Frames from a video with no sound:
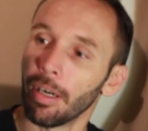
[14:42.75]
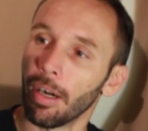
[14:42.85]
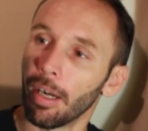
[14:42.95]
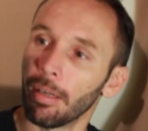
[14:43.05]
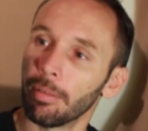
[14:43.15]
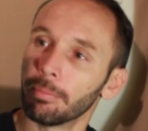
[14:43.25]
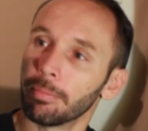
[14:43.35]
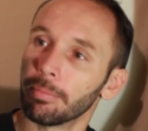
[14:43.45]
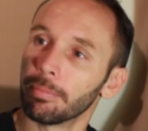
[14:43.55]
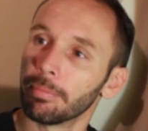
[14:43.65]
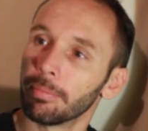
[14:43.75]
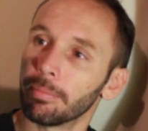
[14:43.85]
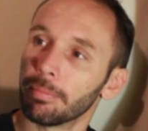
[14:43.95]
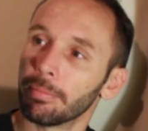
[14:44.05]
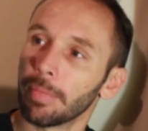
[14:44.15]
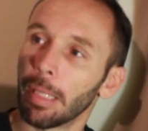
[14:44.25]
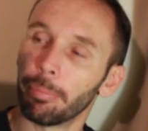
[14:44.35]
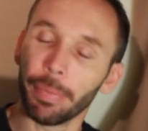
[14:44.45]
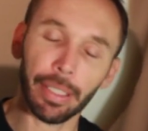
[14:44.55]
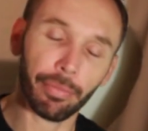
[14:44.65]
I'm a
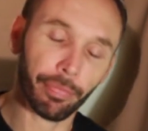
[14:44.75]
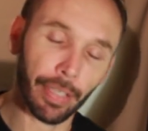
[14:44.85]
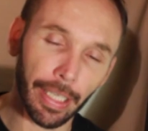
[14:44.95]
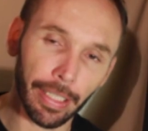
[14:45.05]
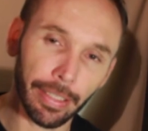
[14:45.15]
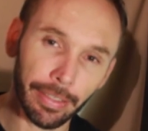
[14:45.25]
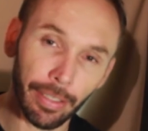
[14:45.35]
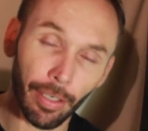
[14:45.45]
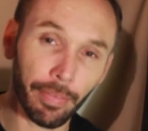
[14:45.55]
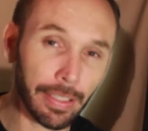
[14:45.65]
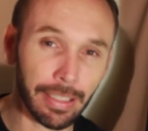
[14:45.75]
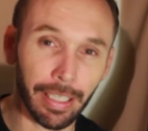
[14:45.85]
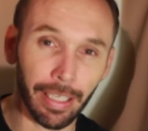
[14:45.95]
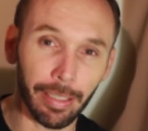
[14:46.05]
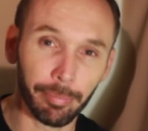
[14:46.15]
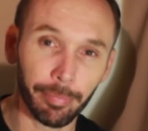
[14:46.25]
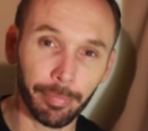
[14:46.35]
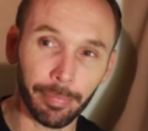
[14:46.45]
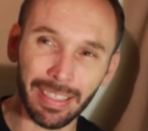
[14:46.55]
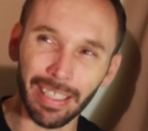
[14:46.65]
big fan of this game.
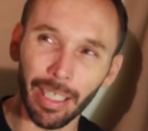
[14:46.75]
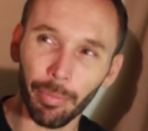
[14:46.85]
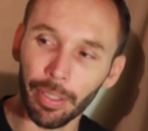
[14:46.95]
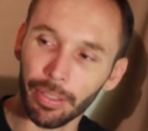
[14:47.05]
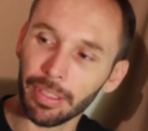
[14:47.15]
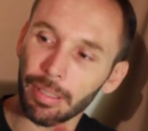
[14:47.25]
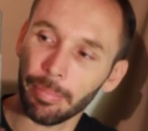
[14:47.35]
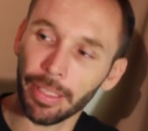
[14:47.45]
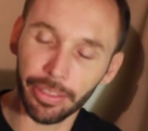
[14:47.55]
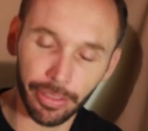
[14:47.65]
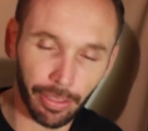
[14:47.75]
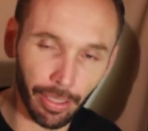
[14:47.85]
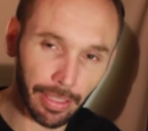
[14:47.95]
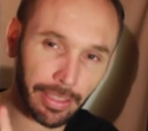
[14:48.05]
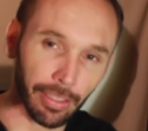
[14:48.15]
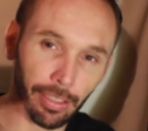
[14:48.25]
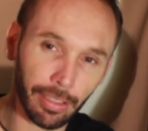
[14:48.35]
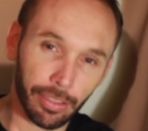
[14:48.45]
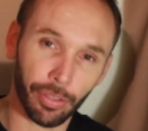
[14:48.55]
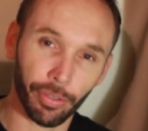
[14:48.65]
The second one, not so much. I actually like
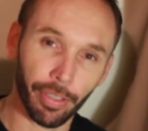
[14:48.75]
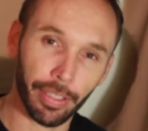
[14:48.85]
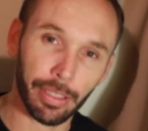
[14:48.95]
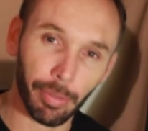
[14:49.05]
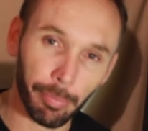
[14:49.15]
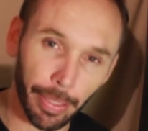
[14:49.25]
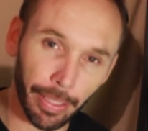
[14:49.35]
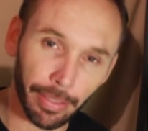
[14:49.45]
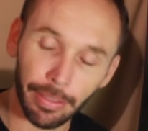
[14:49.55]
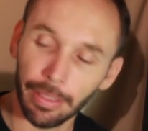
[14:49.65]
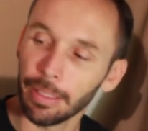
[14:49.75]
the story on this one better.